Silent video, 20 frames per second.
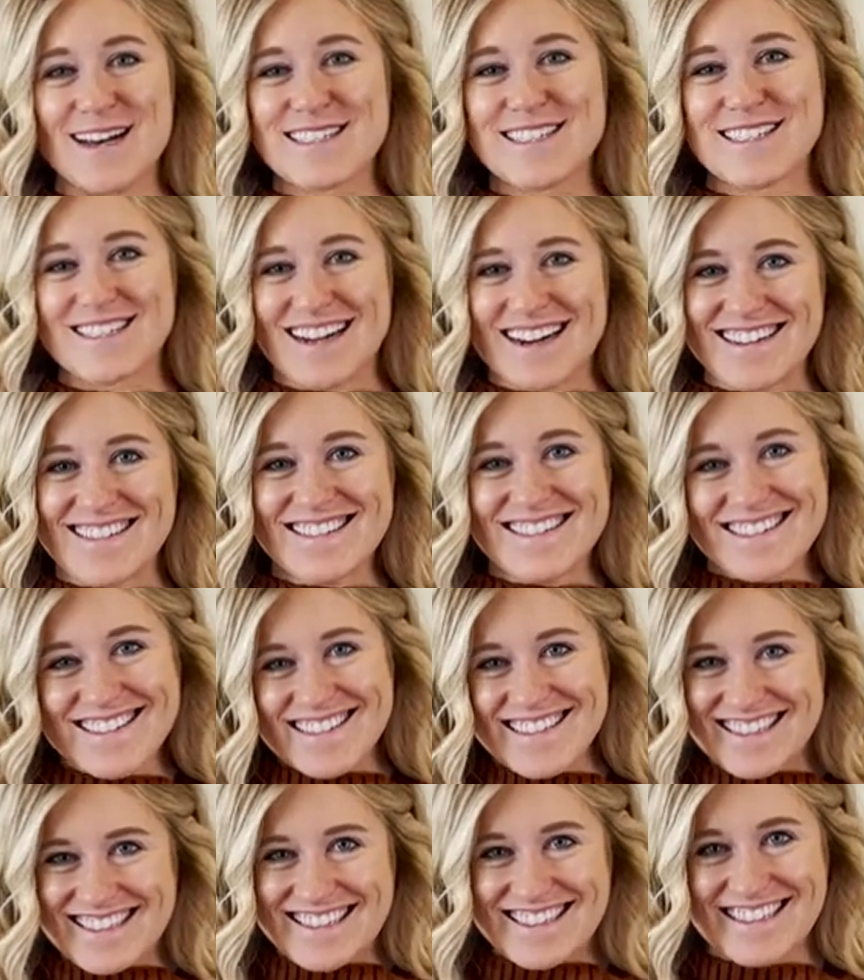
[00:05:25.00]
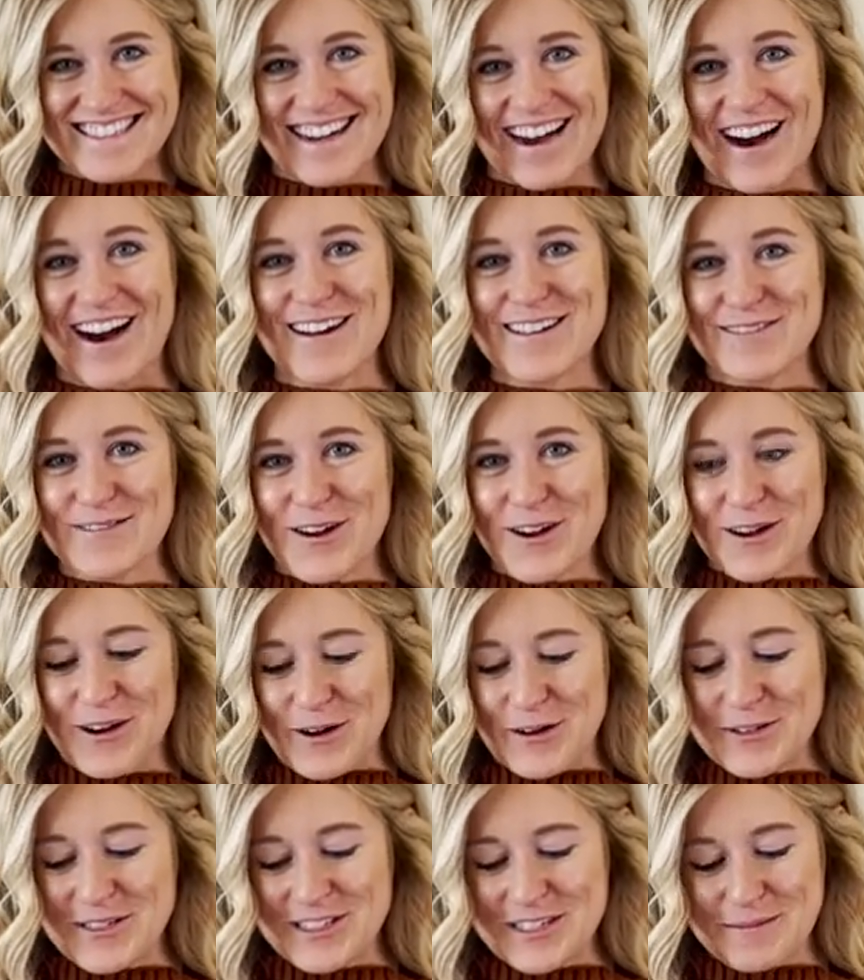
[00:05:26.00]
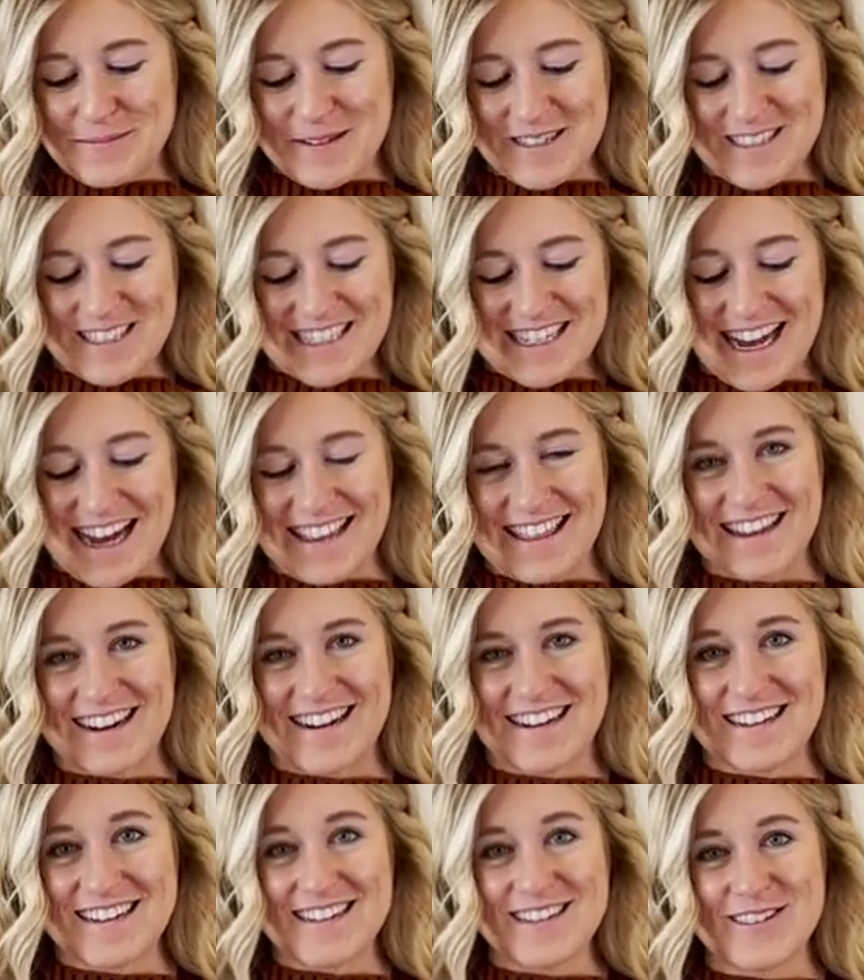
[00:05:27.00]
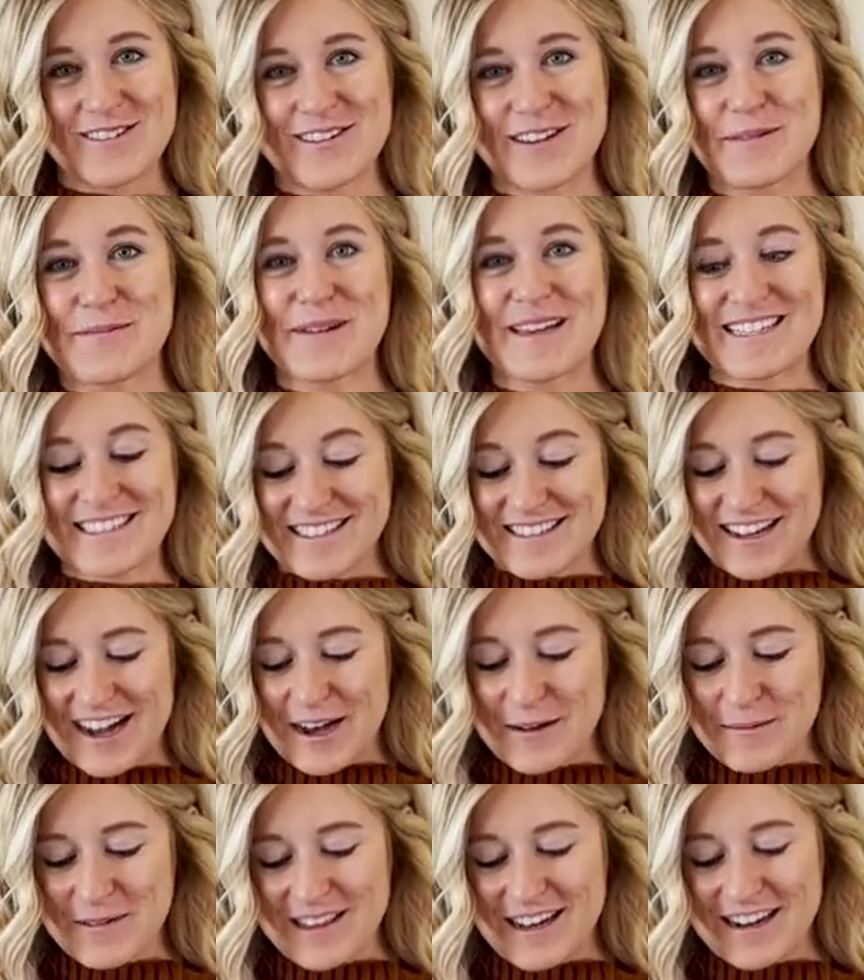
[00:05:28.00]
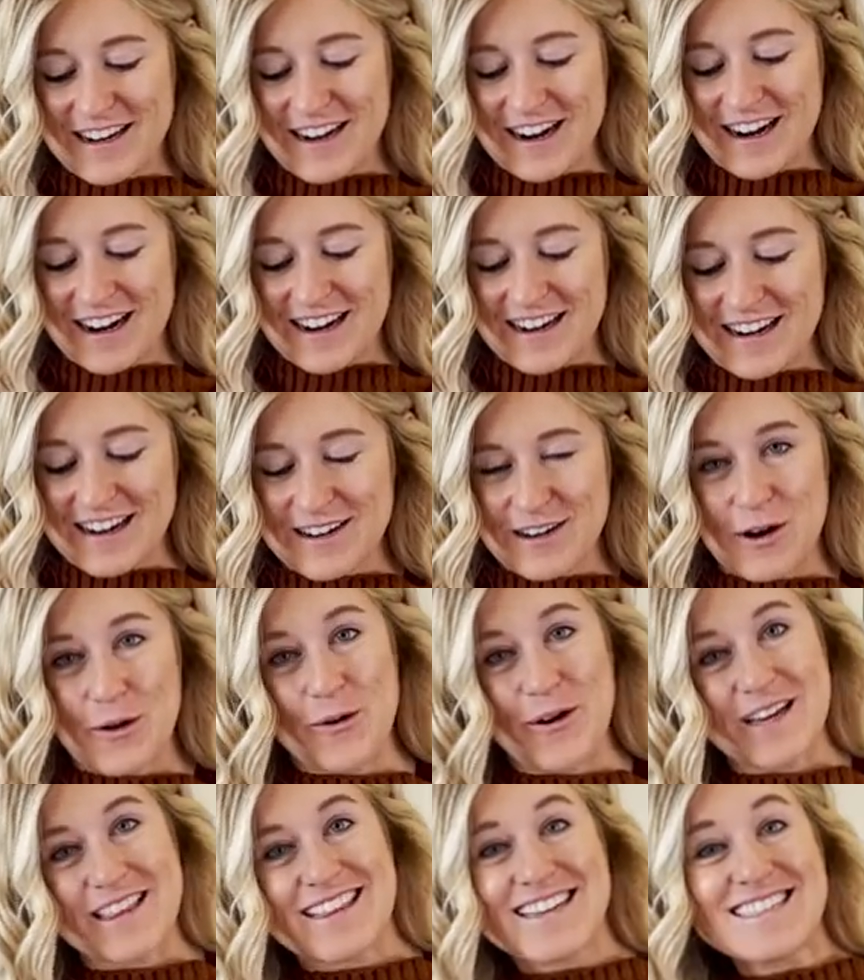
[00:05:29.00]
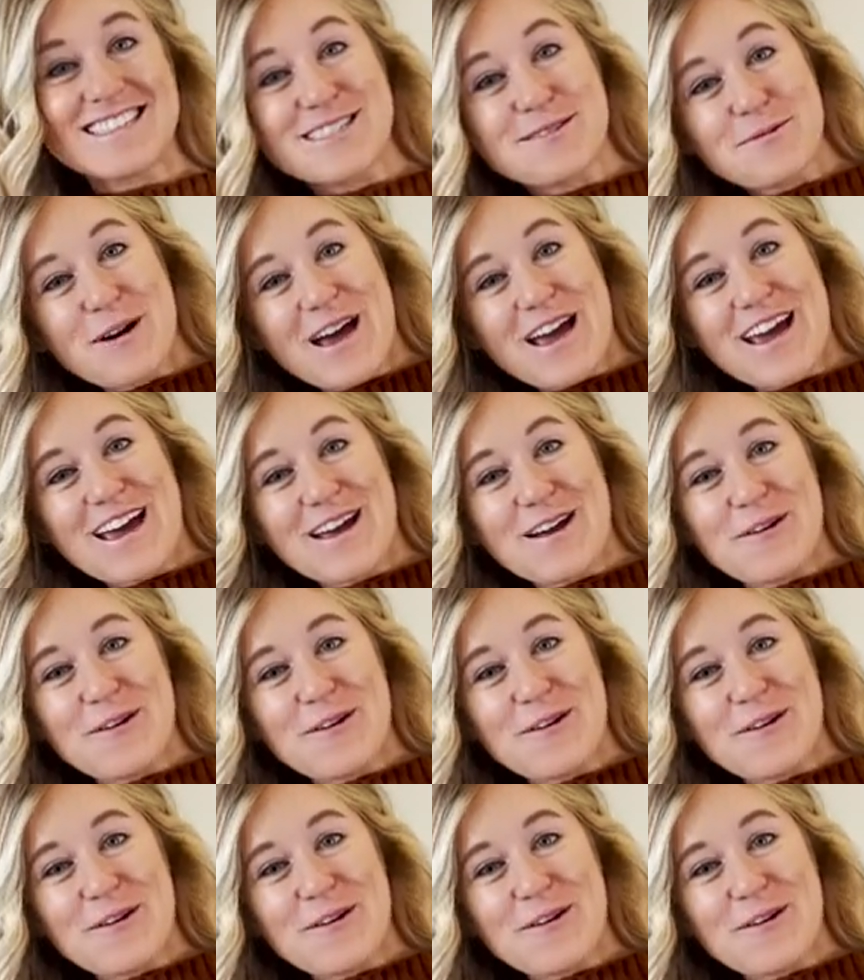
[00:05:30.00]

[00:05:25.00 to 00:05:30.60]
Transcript: Now you can see all of our ghosts are put together. You can make some that are going this way